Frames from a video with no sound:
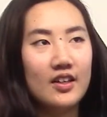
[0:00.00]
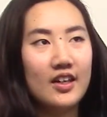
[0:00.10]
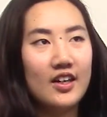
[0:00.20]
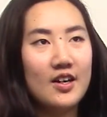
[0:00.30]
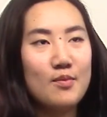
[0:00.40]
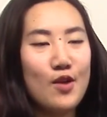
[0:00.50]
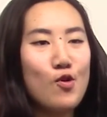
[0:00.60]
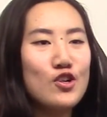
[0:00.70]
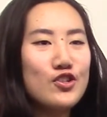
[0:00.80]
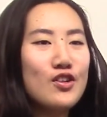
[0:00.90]
I
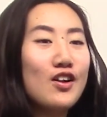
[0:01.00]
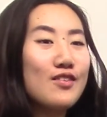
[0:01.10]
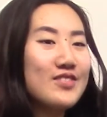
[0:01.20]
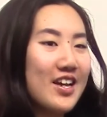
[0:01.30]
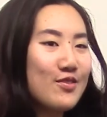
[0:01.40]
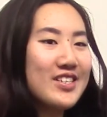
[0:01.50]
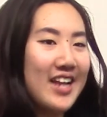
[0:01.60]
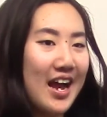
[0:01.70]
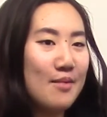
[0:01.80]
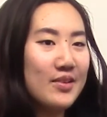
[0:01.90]
watched a lot of Downton
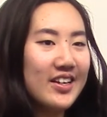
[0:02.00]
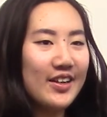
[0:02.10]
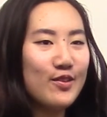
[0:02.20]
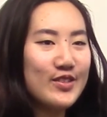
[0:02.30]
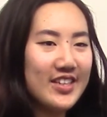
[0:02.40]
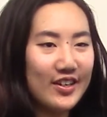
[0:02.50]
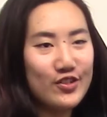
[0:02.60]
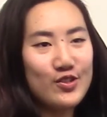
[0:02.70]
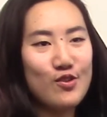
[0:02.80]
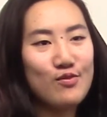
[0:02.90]
Abbey. I know it's like a
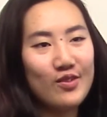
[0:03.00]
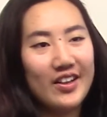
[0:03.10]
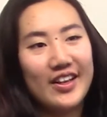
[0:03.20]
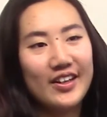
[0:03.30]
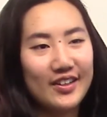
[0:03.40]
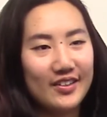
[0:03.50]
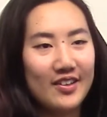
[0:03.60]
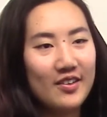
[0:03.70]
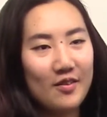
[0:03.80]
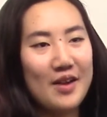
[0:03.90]
show for like
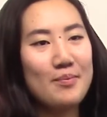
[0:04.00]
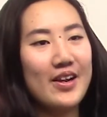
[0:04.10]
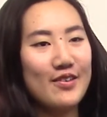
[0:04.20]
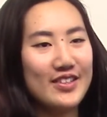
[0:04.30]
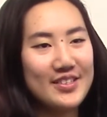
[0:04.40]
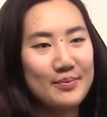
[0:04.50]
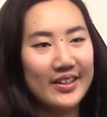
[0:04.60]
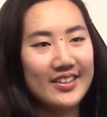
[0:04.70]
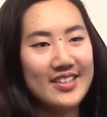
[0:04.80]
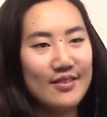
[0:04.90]
grandparents,
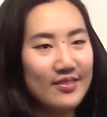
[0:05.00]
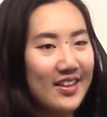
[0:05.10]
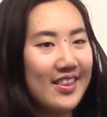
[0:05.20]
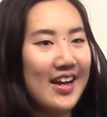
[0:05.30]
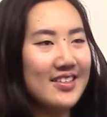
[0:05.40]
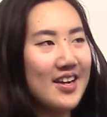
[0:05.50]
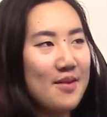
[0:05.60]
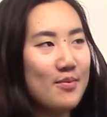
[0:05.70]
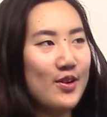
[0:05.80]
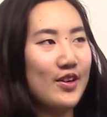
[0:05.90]
but definitely that
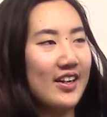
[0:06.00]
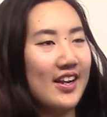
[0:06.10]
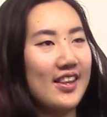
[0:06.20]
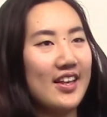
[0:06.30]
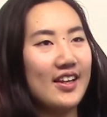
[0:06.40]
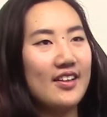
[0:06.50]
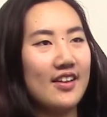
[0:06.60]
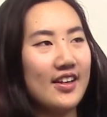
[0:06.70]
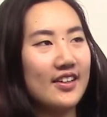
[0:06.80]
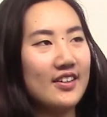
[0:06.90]
time period, I think
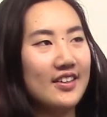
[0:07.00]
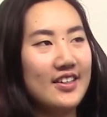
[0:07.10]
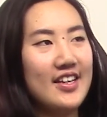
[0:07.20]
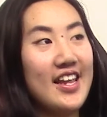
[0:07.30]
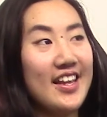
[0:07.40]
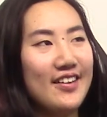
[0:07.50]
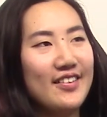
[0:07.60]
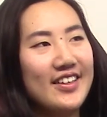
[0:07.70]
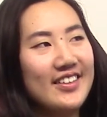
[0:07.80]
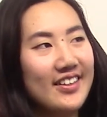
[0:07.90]
like
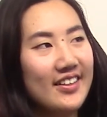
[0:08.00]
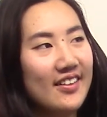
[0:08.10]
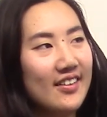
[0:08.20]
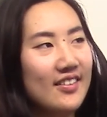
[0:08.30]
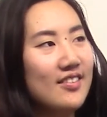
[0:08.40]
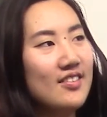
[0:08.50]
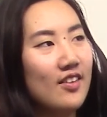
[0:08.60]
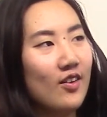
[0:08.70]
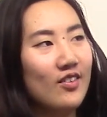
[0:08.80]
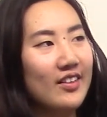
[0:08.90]
England in the
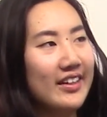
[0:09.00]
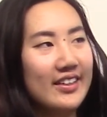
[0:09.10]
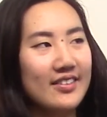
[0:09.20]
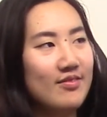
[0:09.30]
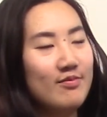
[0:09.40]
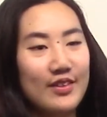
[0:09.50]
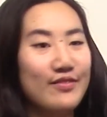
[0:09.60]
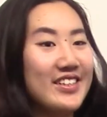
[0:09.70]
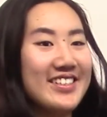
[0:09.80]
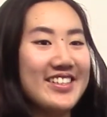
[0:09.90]
early
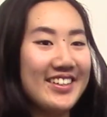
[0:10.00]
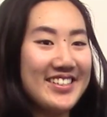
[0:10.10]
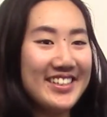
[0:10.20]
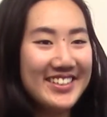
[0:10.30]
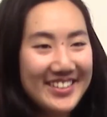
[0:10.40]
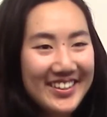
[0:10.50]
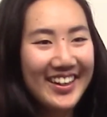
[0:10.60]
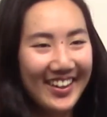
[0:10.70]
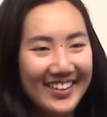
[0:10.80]
50s, 60s.